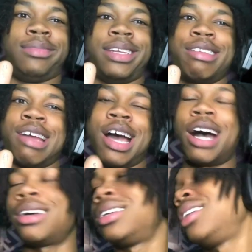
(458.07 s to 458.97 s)
you know,
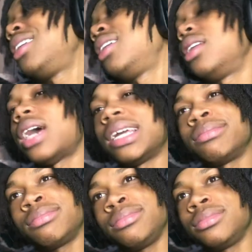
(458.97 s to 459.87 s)

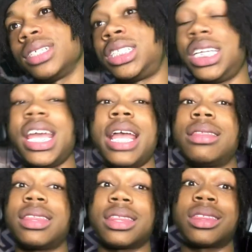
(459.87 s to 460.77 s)
like she ain't.
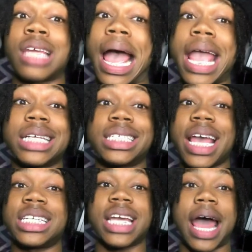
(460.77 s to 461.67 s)
I ain't
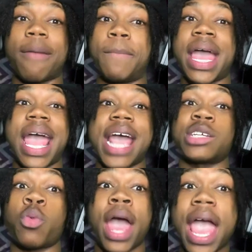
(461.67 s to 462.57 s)
saying she got a big ass
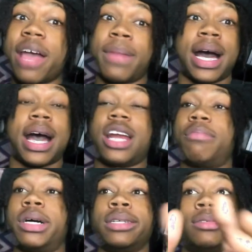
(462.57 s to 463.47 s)
wagon behind her,
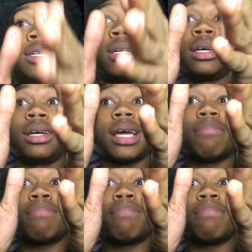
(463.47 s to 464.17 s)
but that